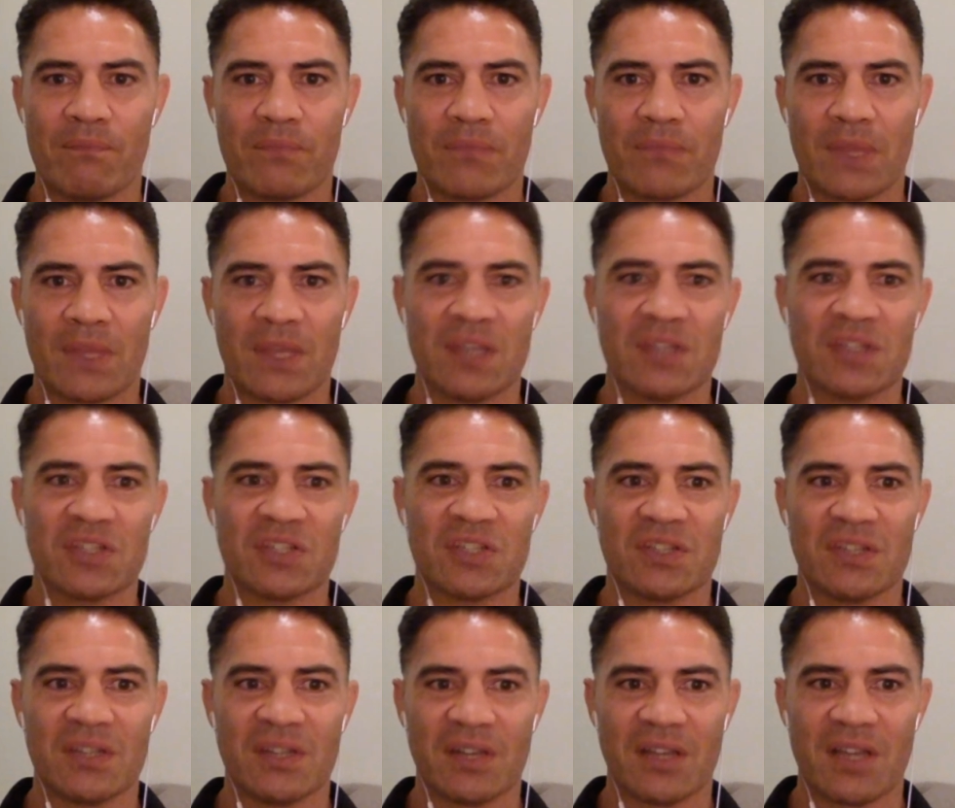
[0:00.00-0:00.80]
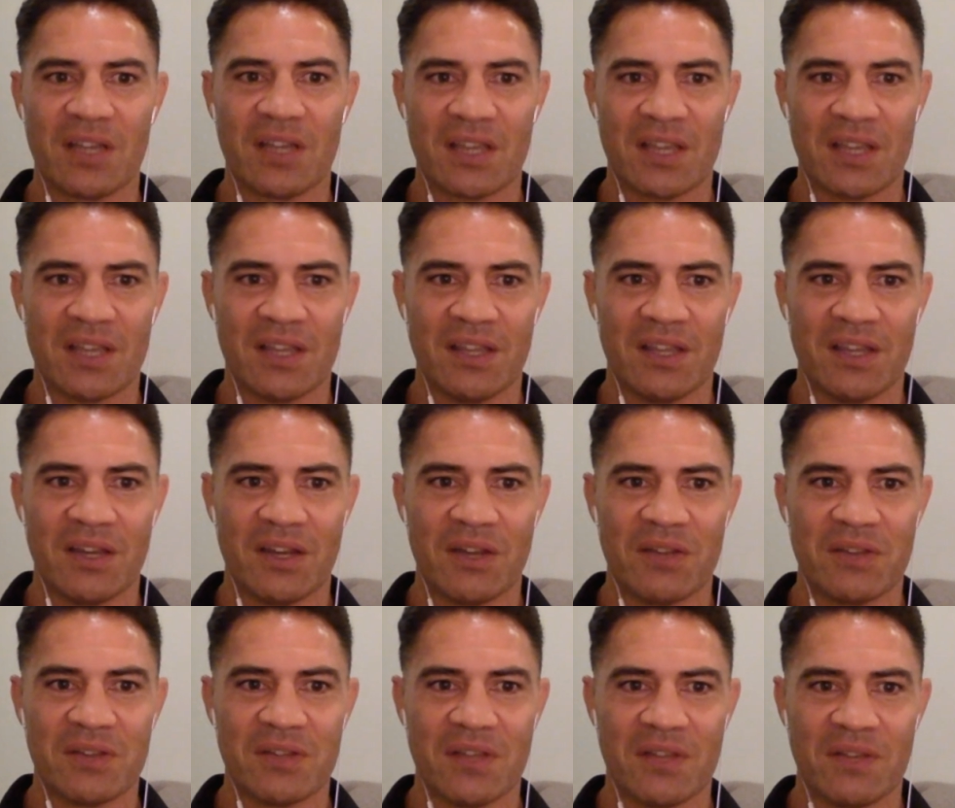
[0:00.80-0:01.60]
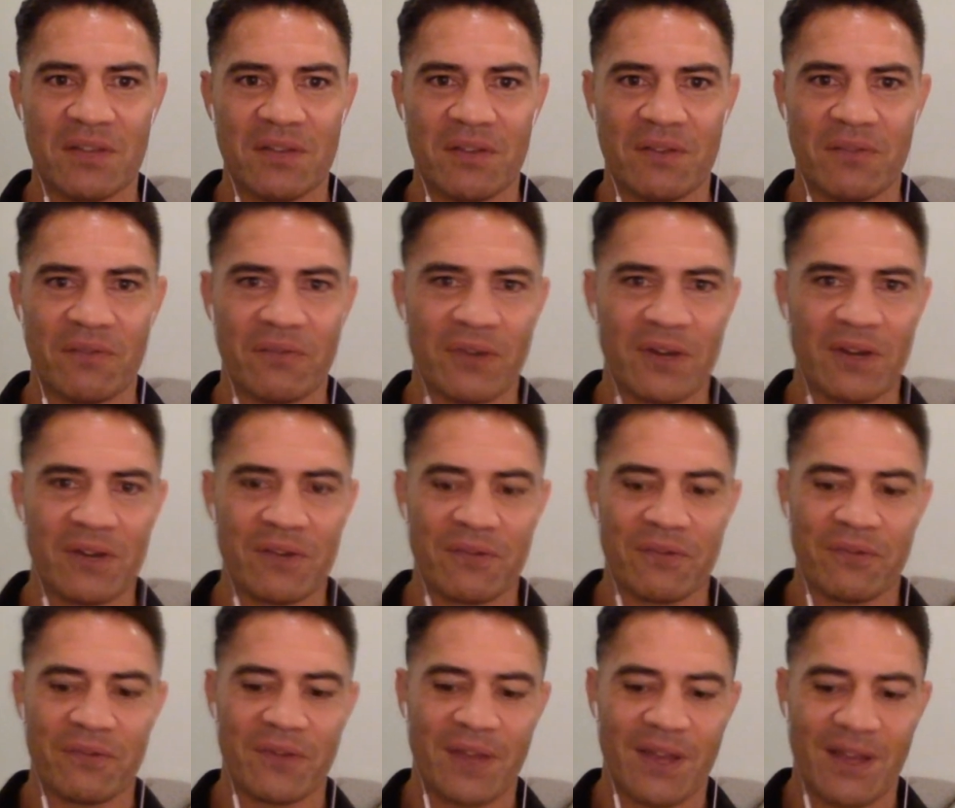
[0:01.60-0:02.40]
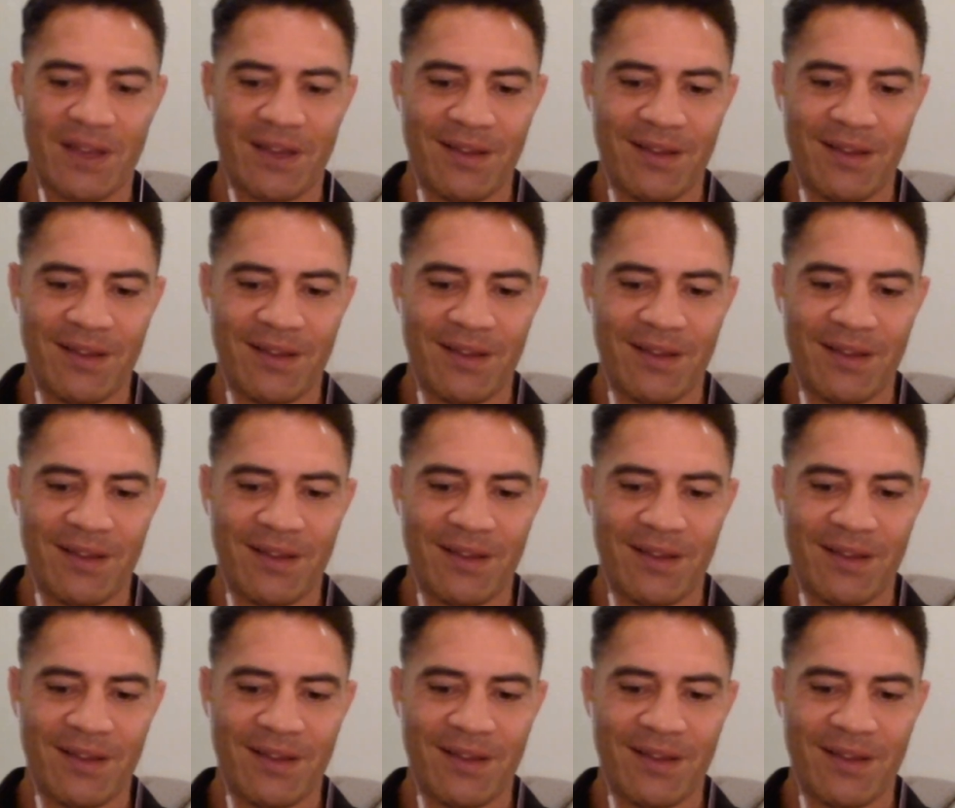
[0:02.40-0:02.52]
against, in front of